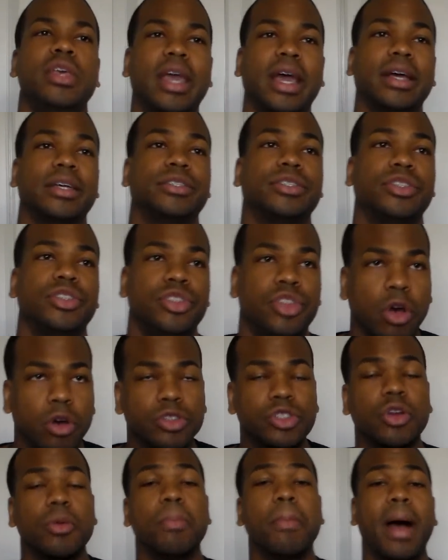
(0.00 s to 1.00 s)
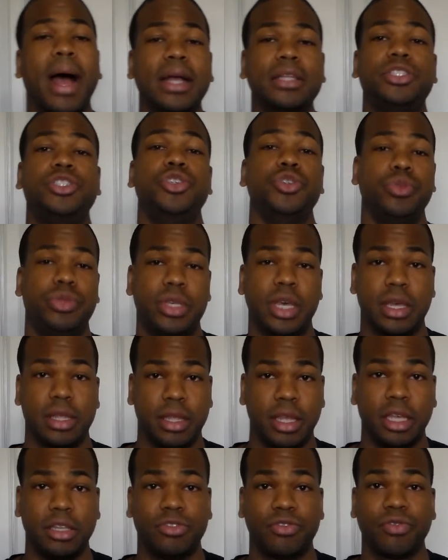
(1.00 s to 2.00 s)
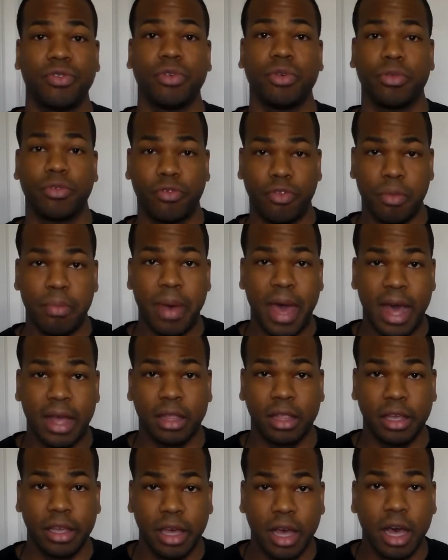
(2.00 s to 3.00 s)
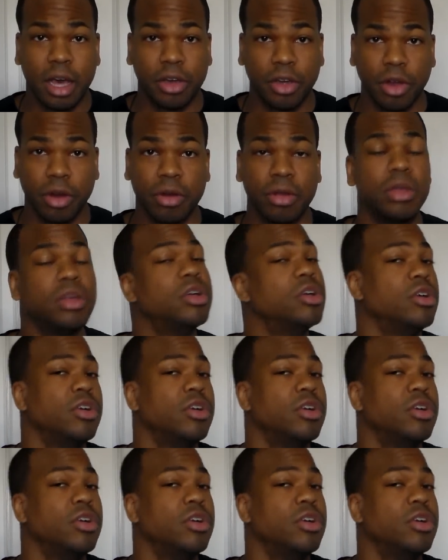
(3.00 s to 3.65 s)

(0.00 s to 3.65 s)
yes, those are my two techniques for, for battling hunger.